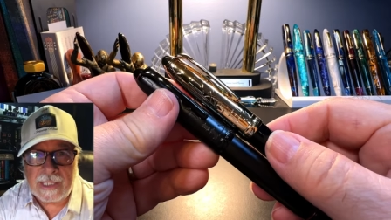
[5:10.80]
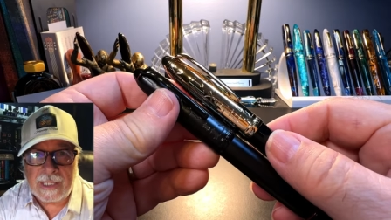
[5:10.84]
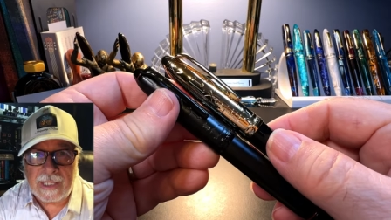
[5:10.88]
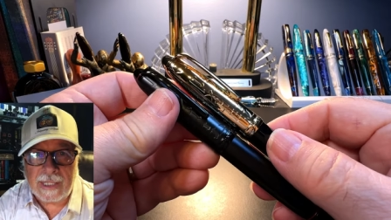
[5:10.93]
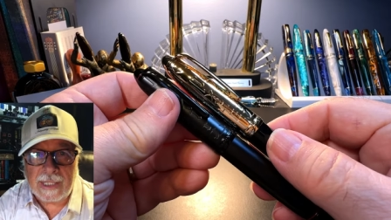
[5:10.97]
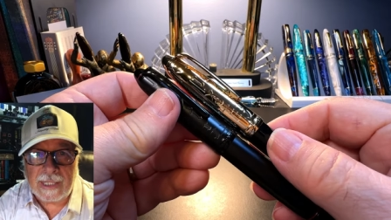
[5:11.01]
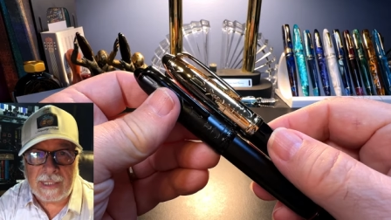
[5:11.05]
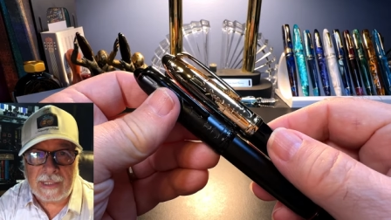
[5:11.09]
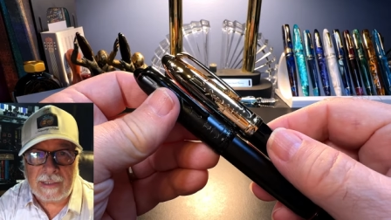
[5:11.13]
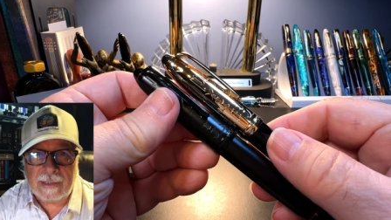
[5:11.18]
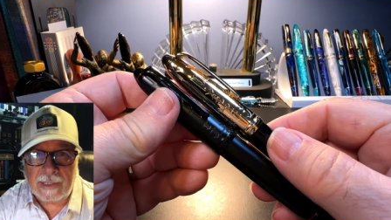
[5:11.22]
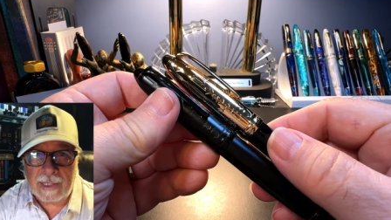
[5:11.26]

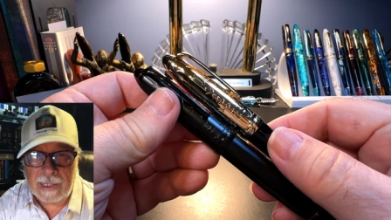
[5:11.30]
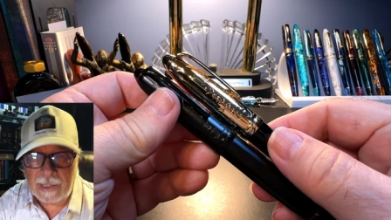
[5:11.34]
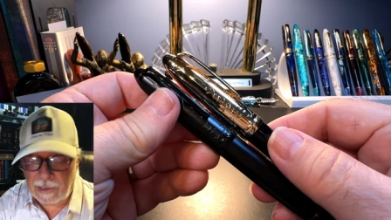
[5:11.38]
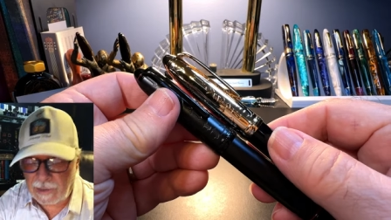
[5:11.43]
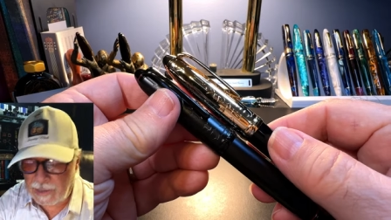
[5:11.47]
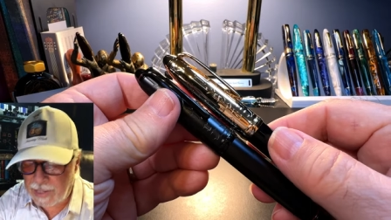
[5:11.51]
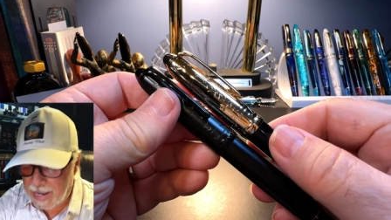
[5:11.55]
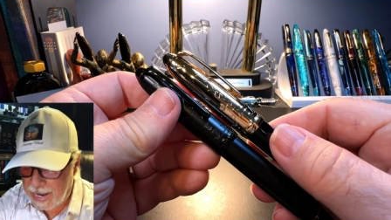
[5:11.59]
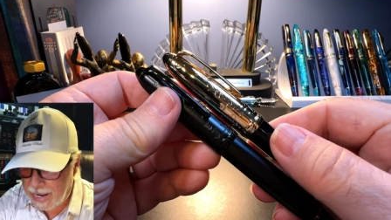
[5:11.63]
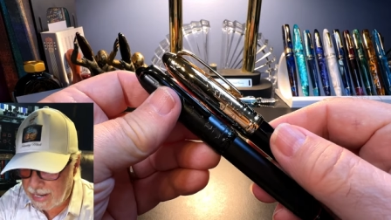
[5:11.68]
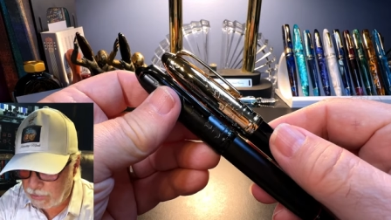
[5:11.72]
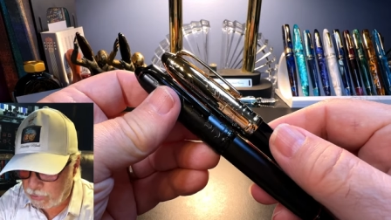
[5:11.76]
the little
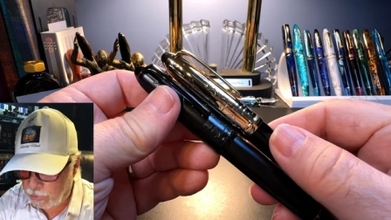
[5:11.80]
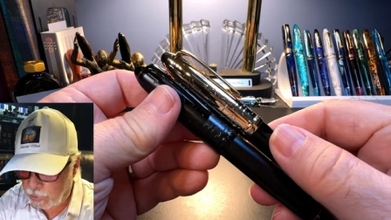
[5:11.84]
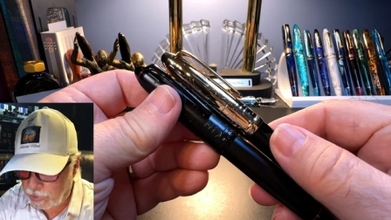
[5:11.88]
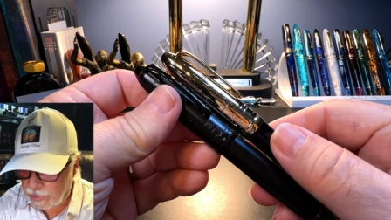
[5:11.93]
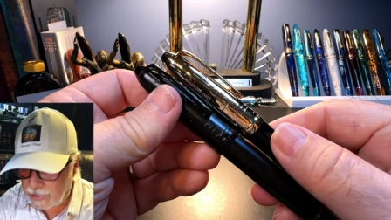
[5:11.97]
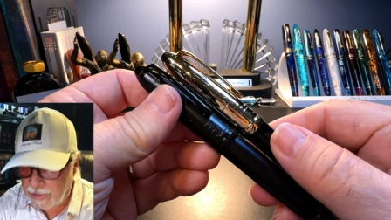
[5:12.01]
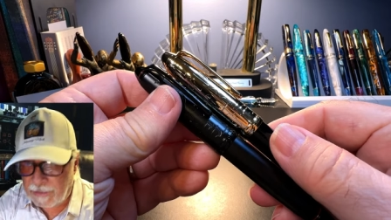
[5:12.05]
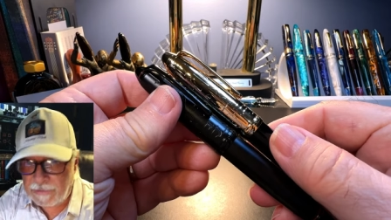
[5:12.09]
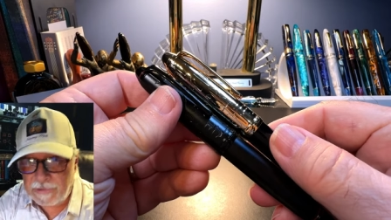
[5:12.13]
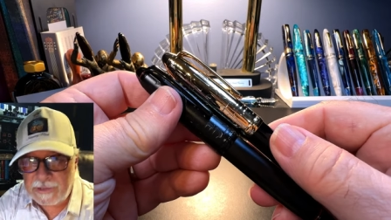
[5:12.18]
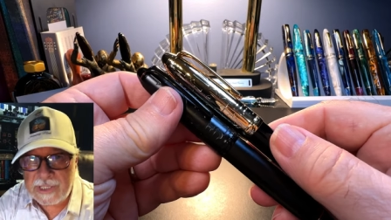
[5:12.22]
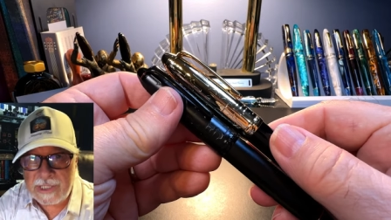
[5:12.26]

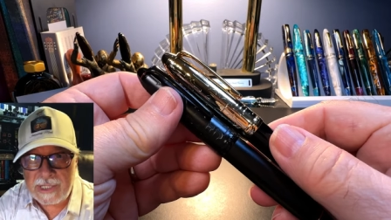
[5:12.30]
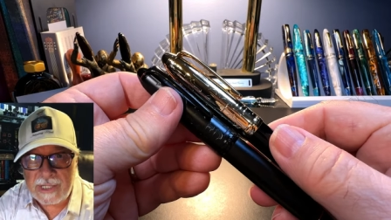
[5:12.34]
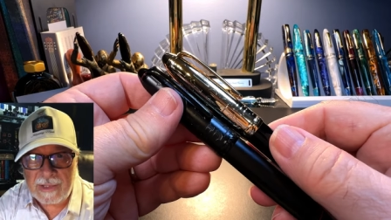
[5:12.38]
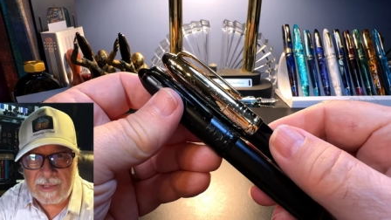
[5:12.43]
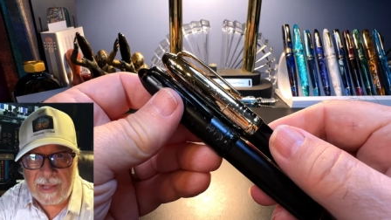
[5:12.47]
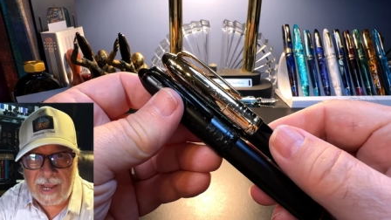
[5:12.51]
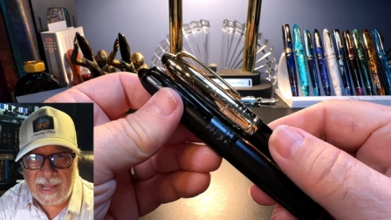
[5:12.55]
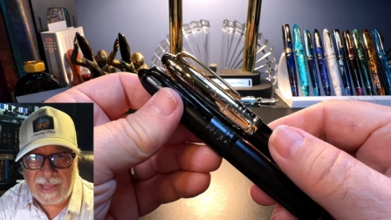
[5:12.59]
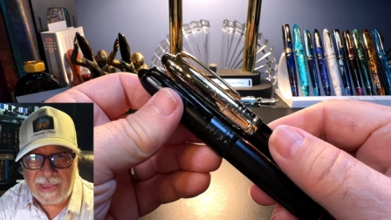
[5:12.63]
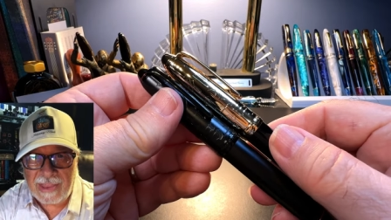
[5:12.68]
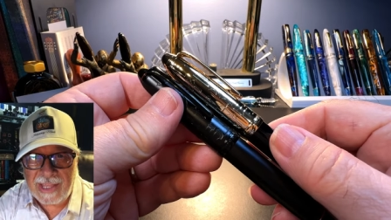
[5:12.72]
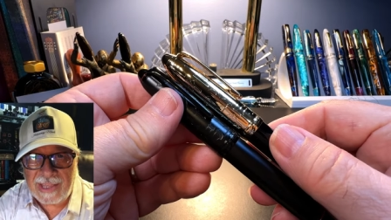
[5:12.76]
hieroglyphs.
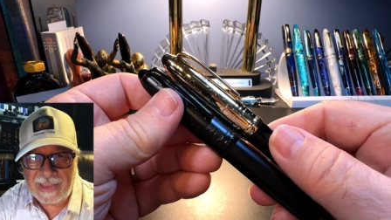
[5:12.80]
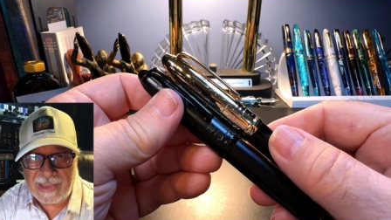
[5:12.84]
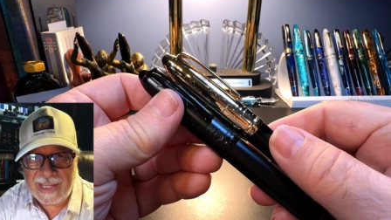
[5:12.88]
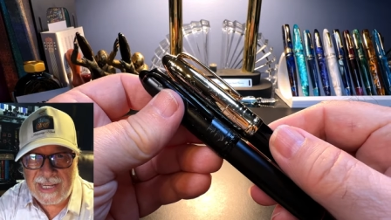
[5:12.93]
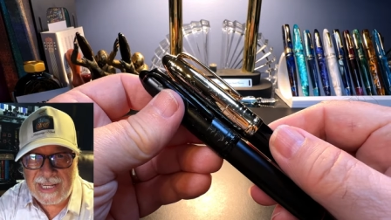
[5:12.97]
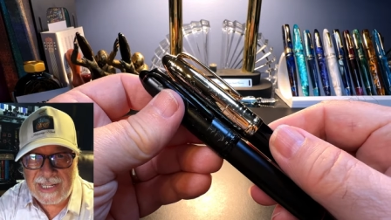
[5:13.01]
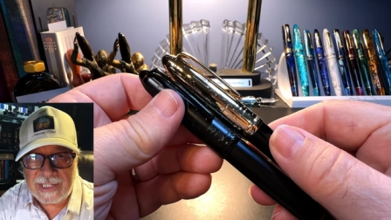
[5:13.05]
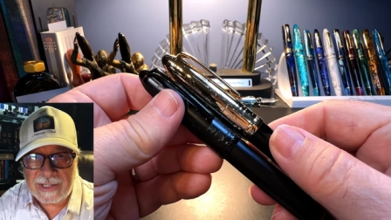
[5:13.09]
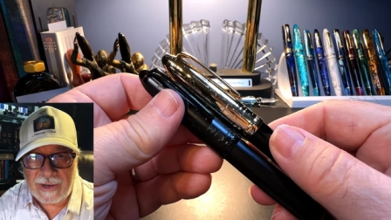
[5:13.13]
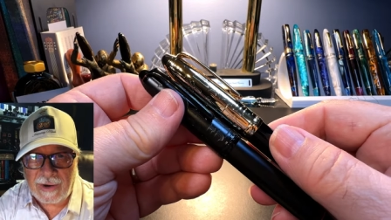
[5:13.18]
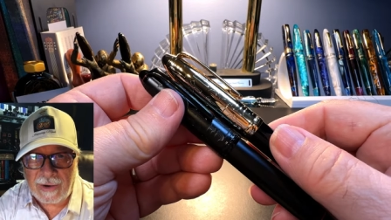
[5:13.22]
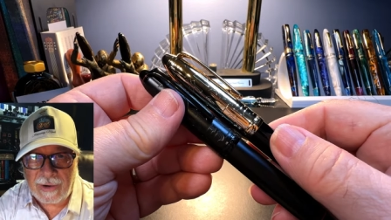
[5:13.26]
I think
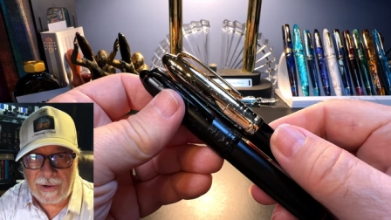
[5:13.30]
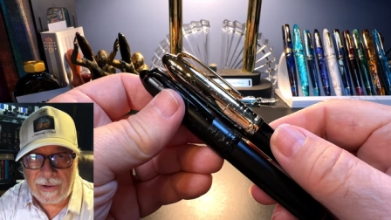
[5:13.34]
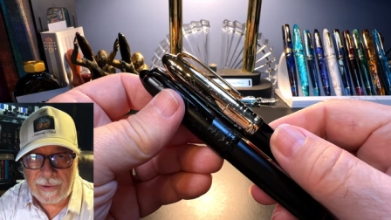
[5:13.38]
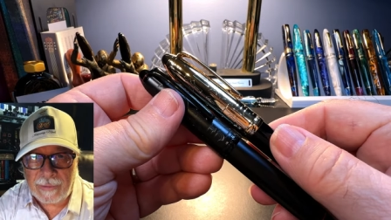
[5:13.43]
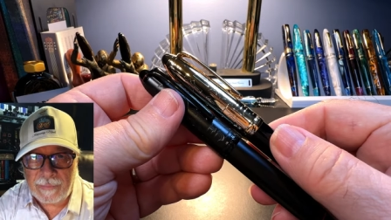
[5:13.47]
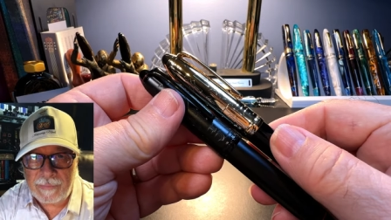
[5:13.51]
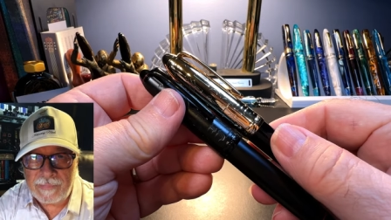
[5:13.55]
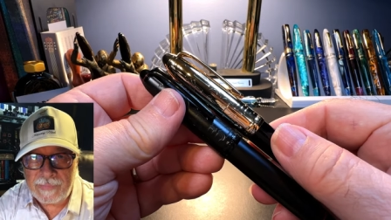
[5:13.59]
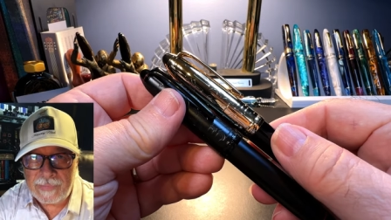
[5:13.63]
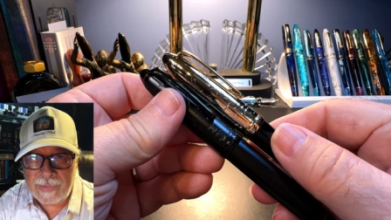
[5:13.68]
these are